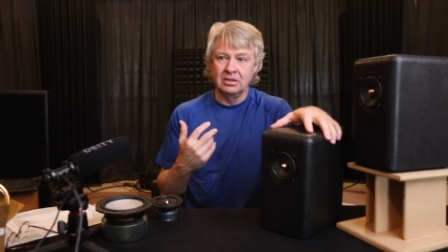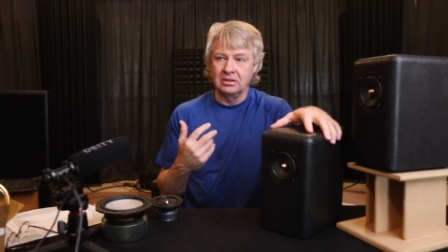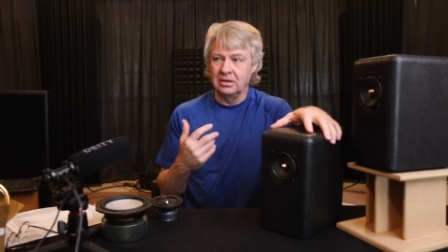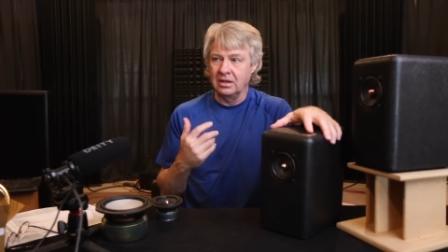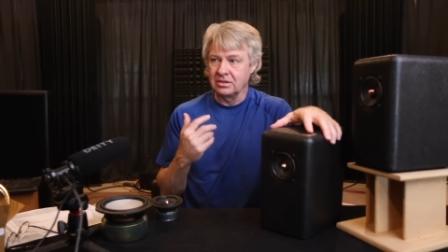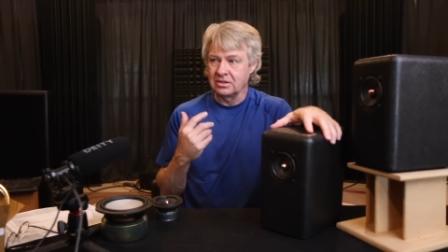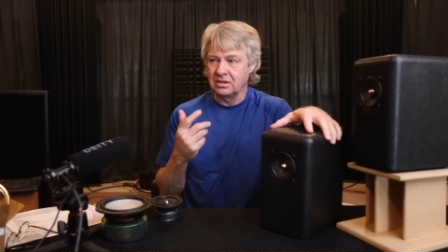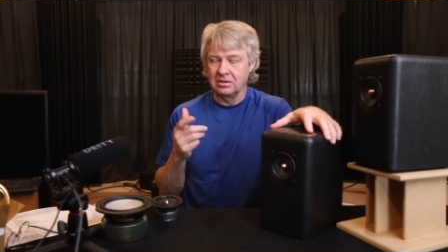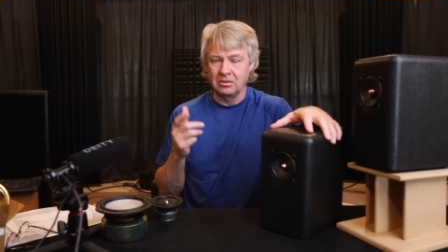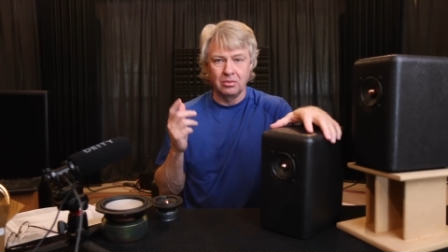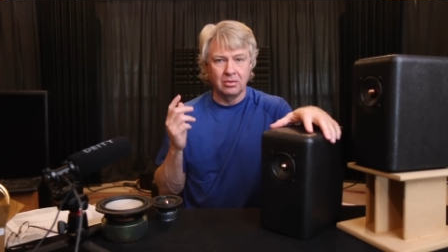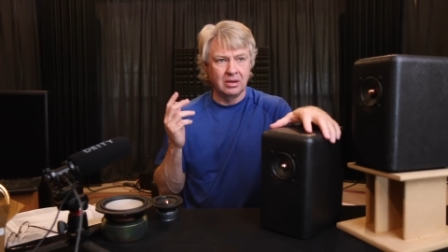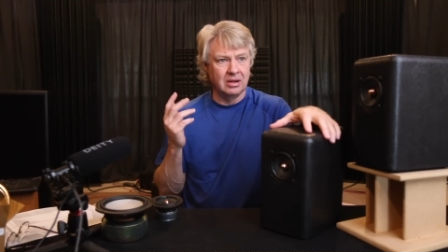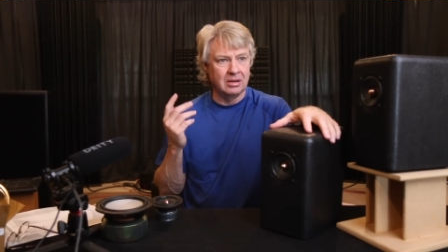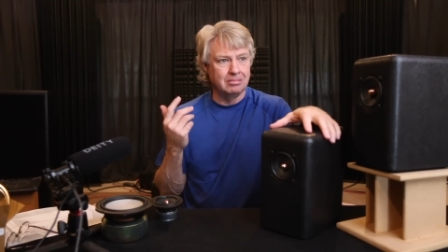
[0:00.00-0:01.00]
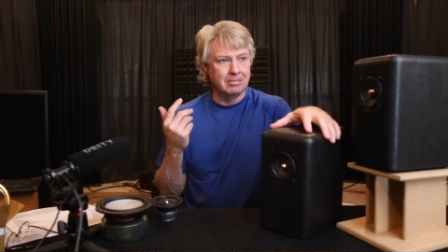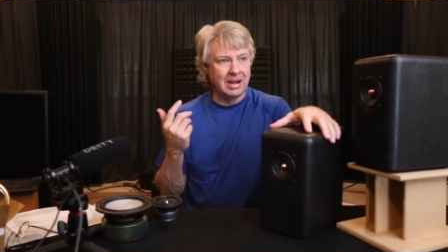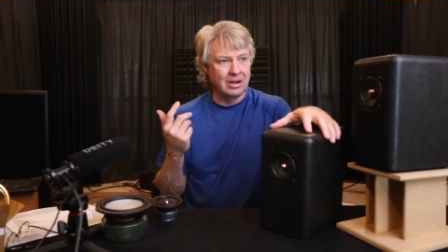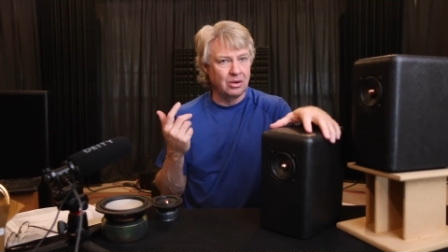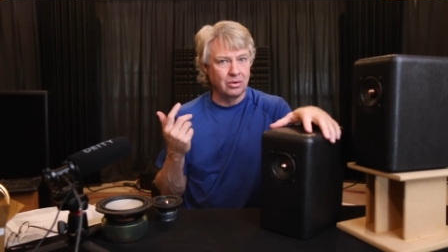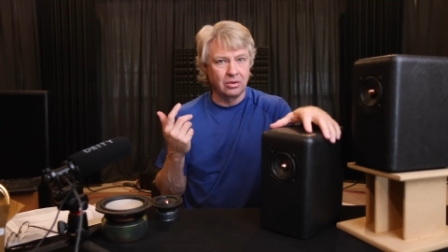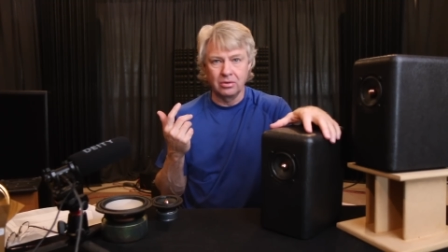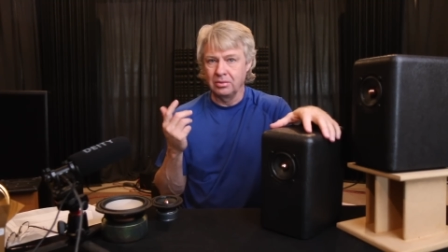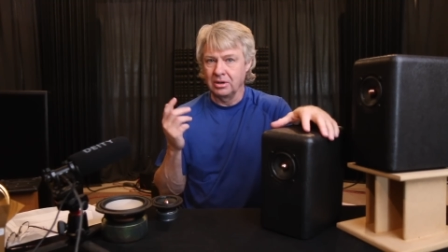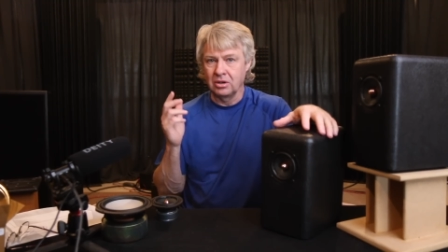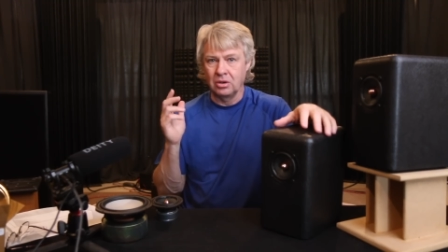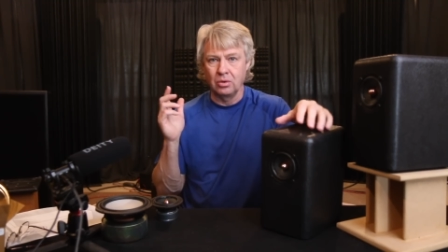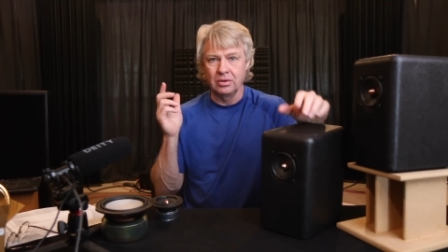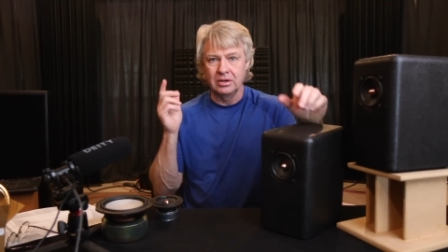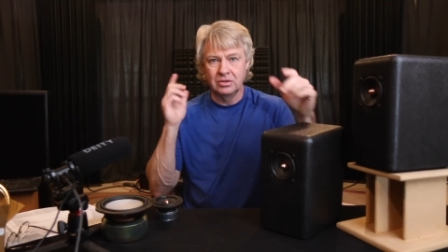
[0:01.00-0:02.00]
does the binaural
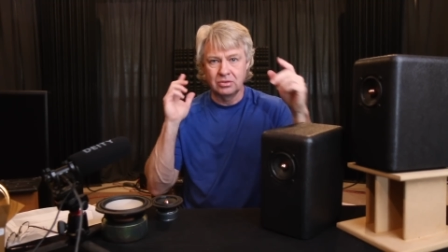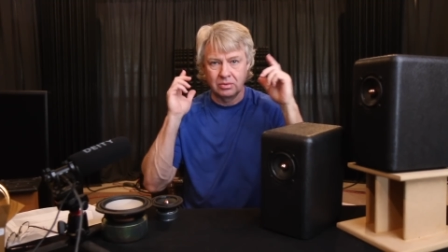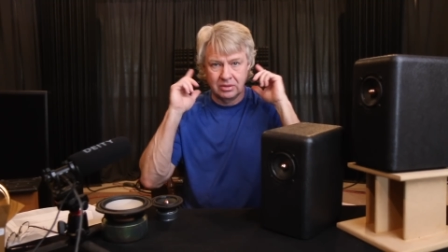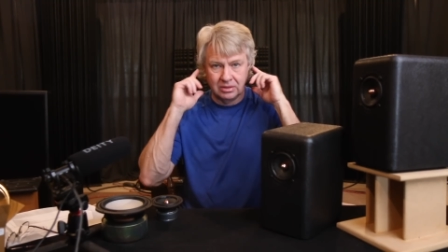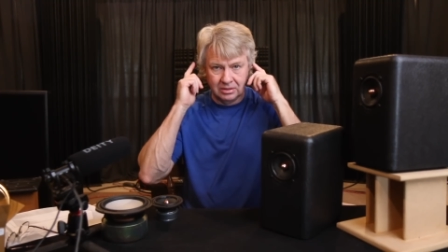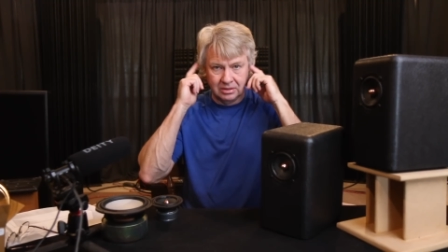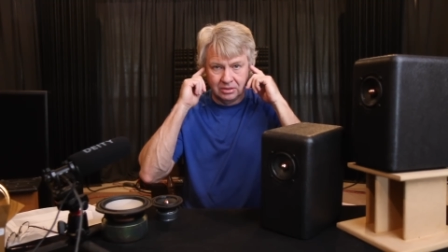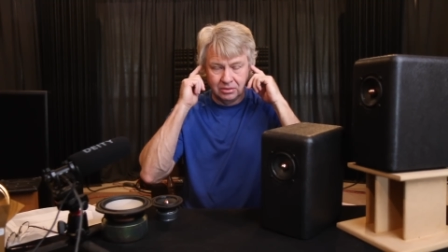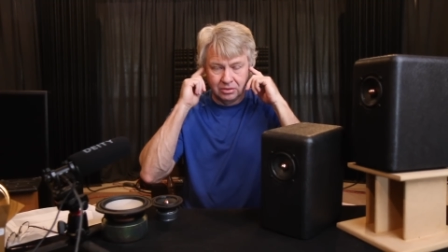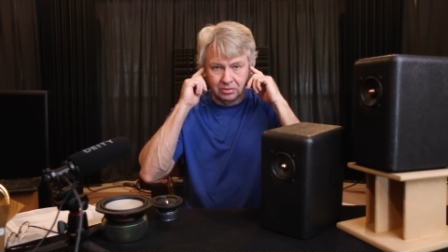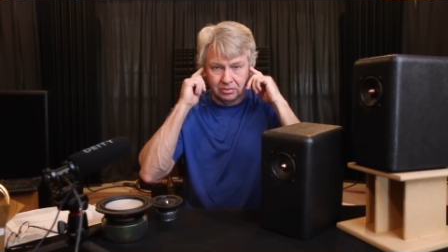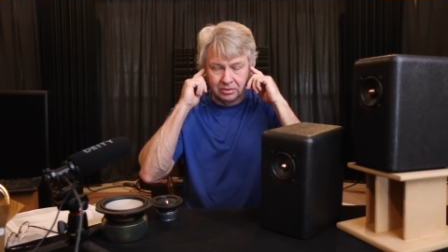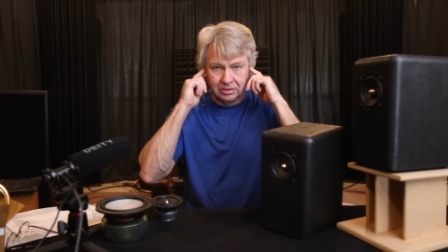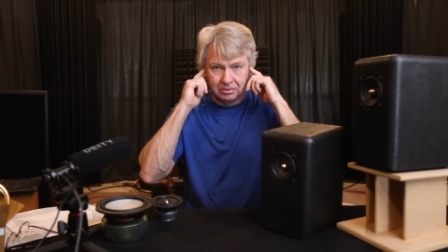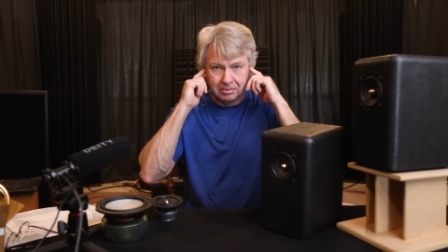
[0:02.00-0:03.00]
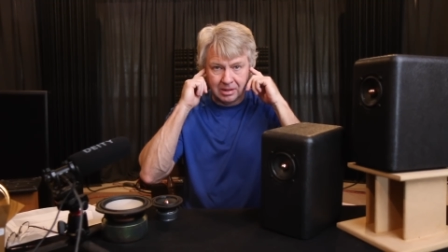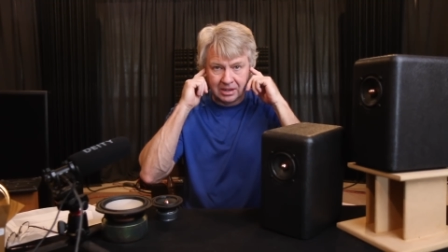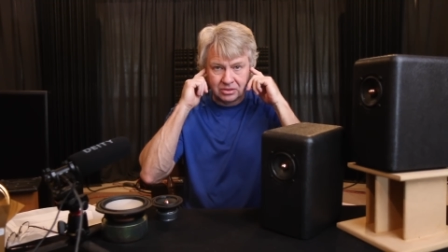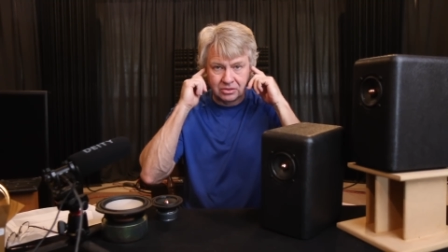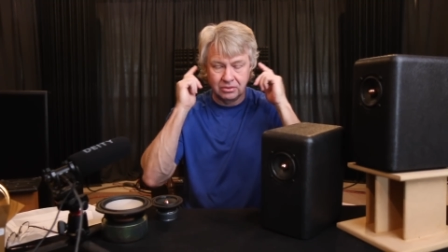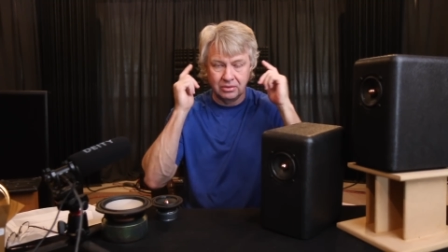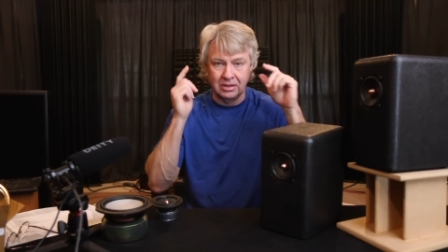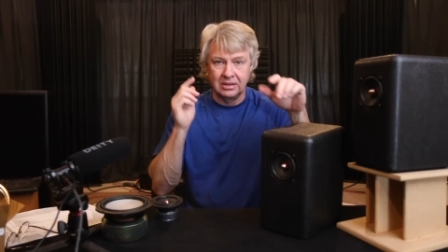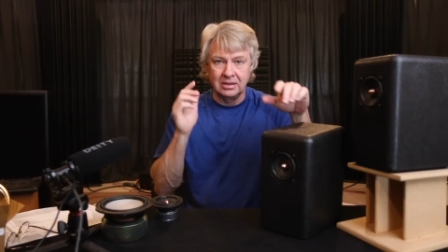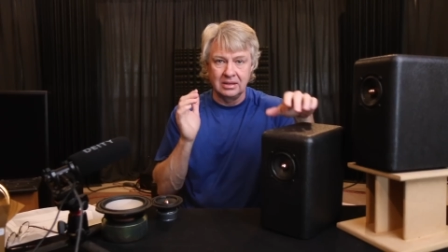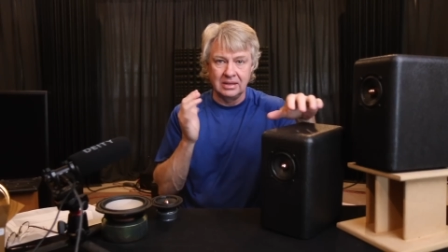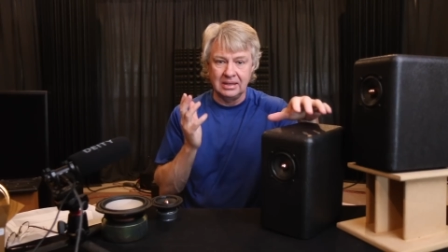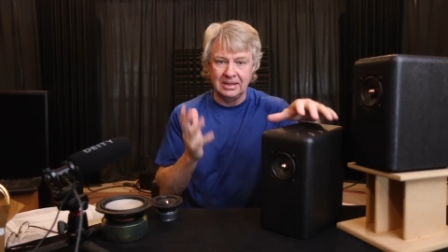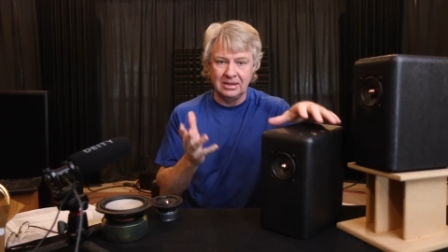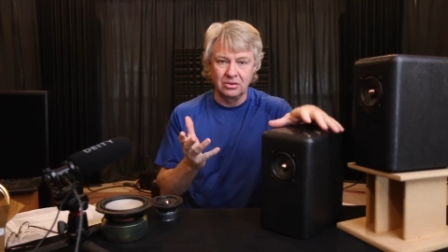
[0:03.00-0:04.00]
recordings where, you know, the mics are in
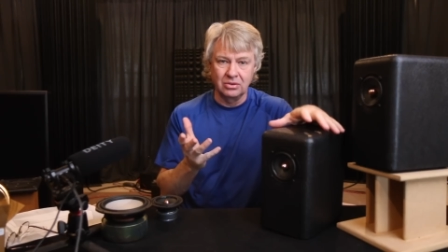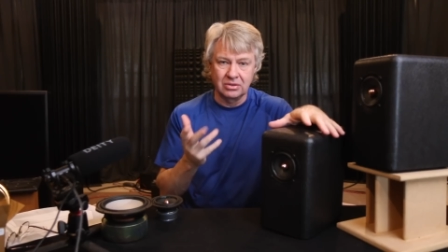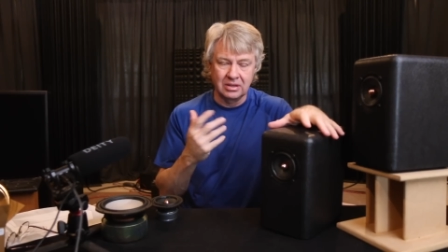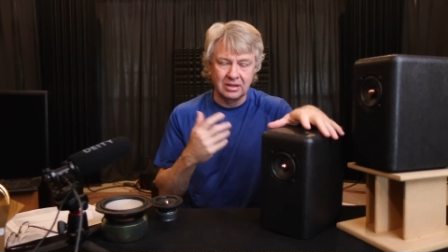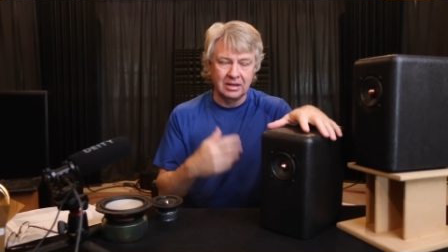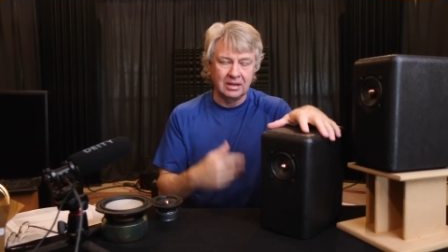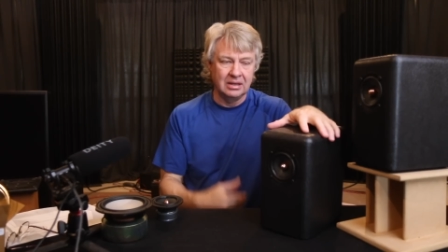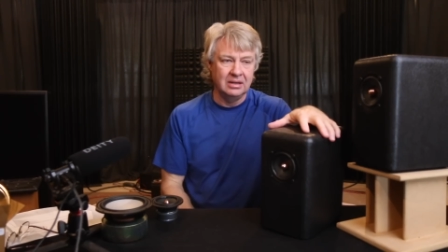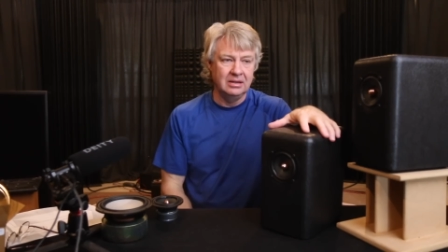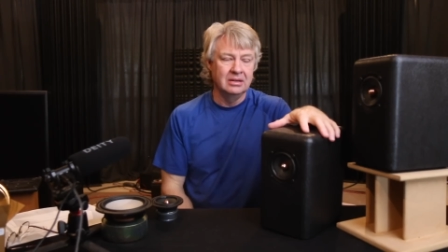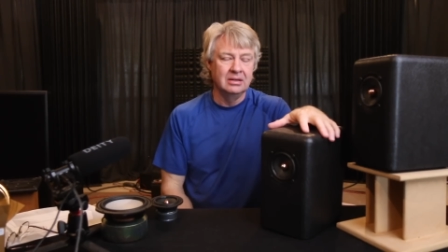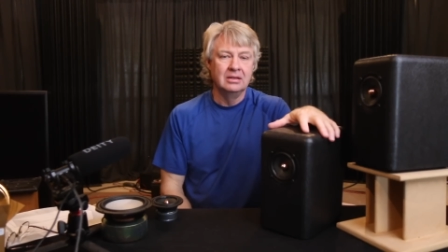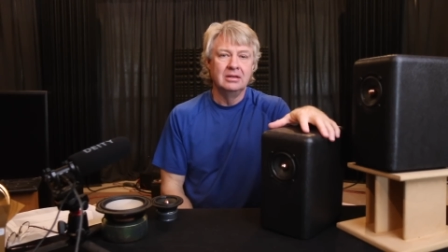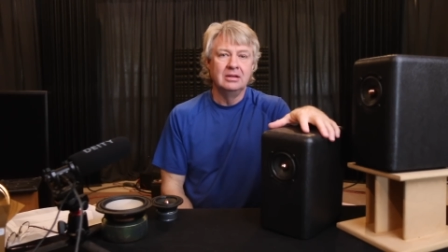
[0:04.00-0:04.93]
the ears of the head.